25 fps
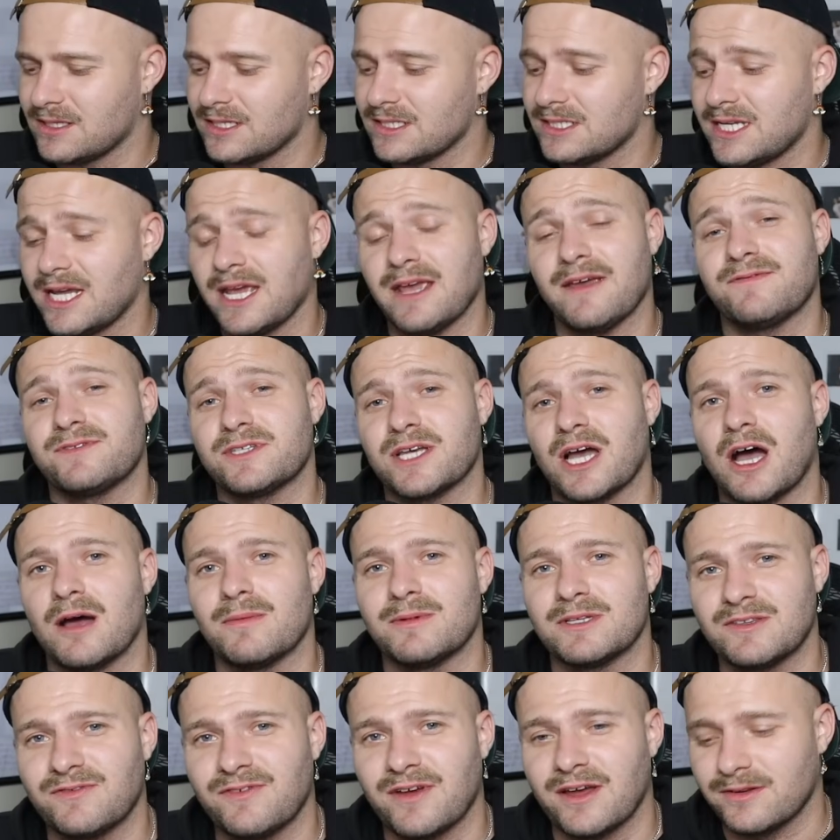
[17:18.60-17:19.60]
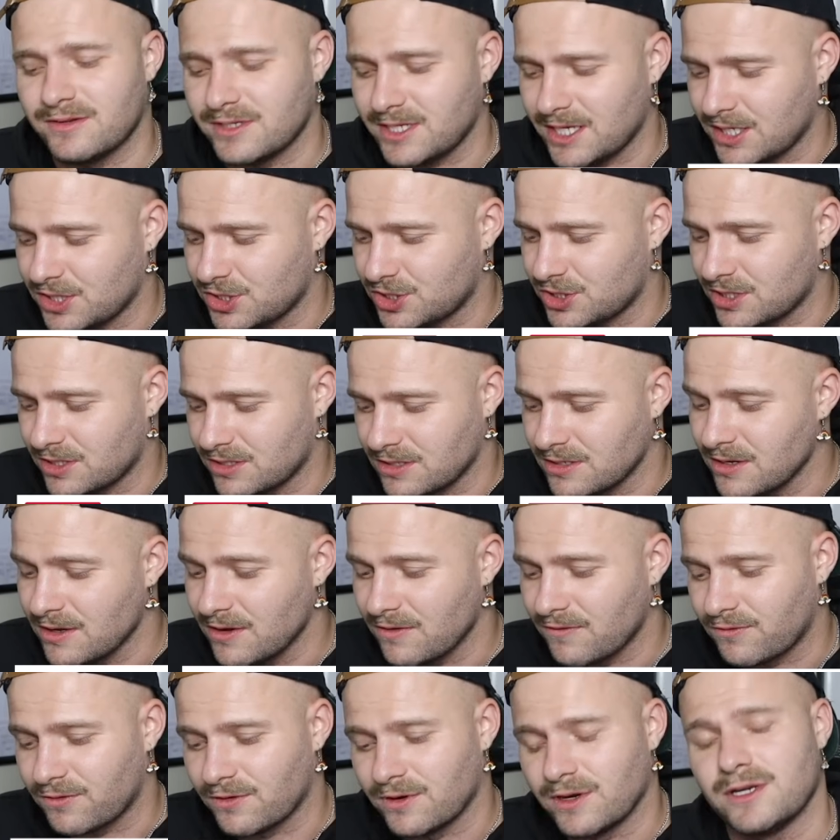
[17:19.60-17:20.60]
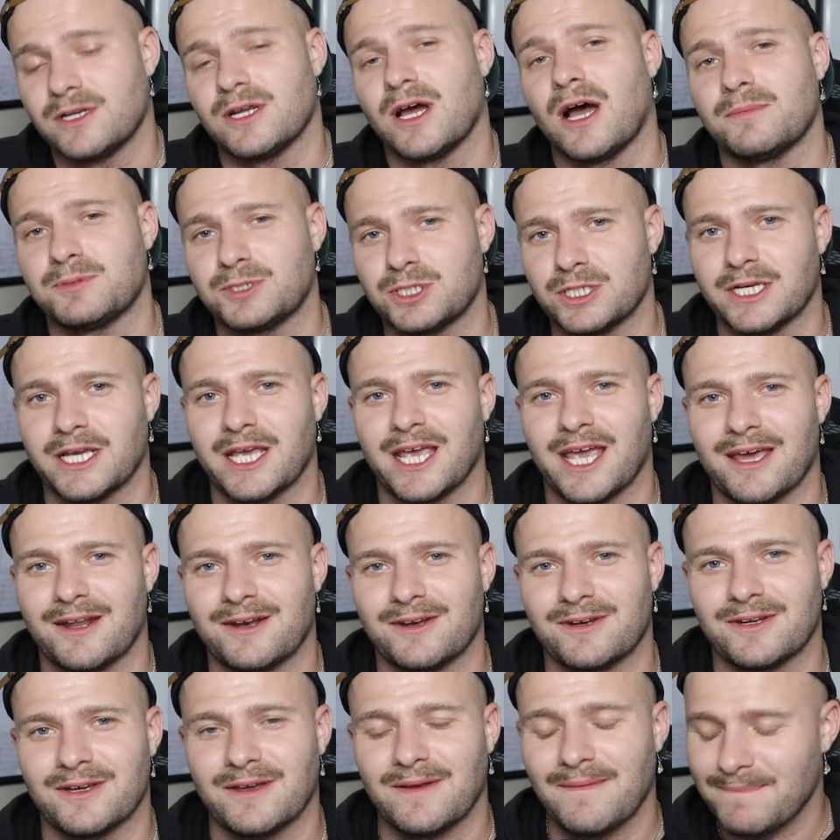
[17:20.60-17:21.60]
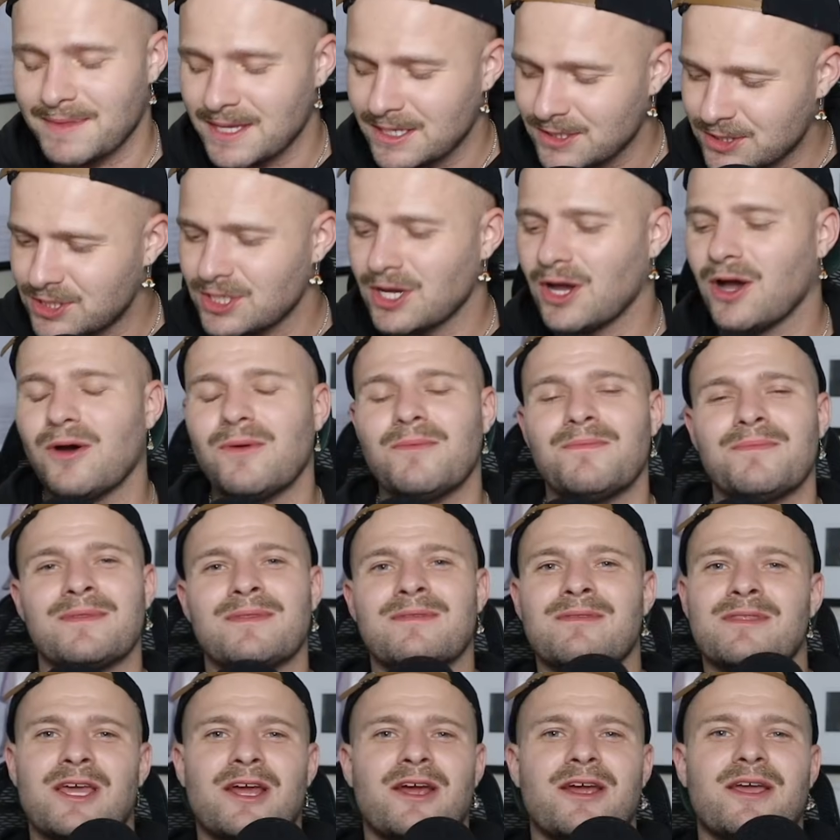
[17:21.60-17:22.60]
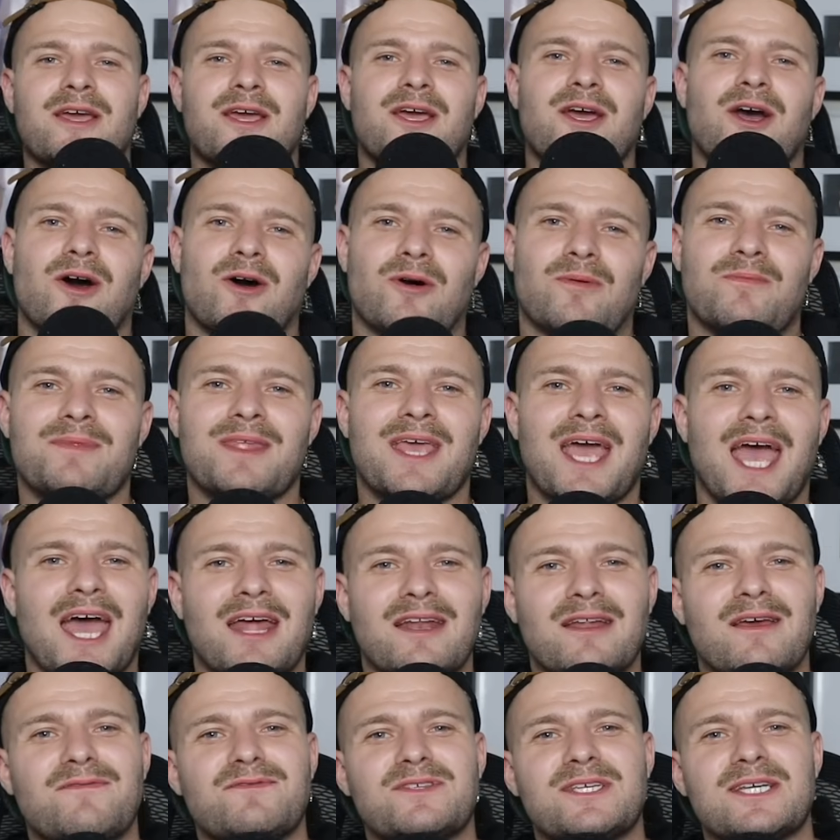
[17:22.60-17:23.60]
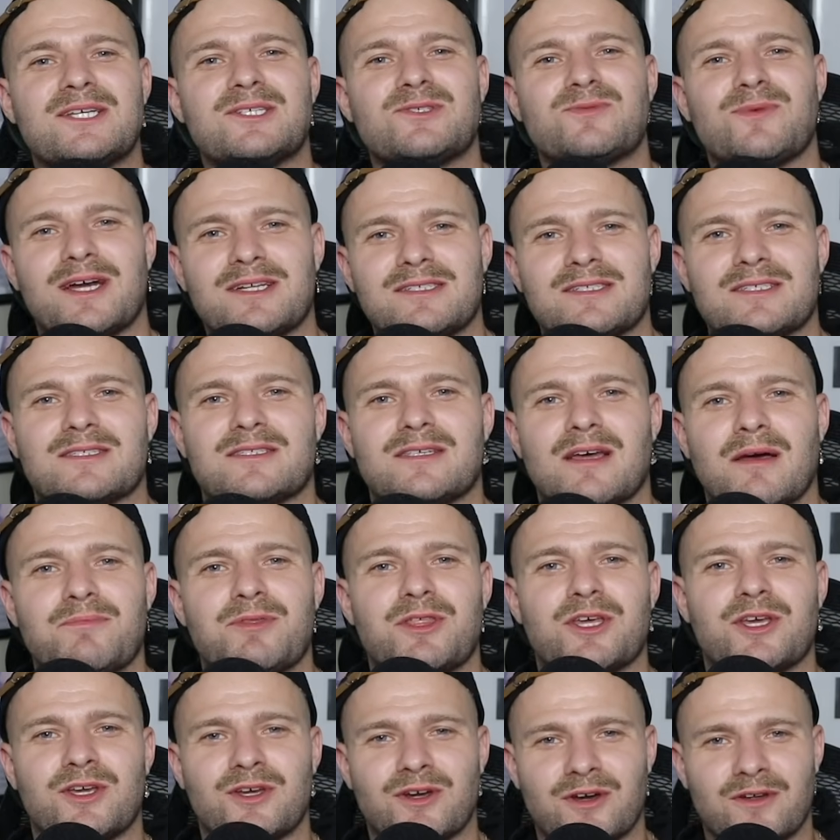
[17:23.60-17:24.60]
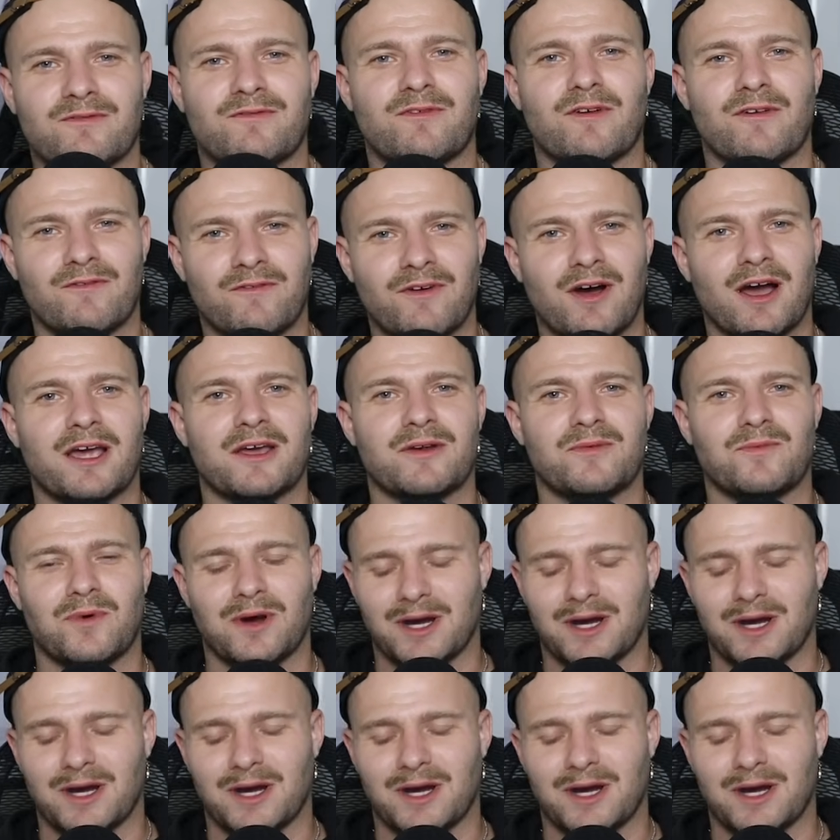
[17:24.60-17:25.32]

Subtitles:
the Dave Thomas Foundation for Adoption Canada. So there you go. NFTs went to something good for fucking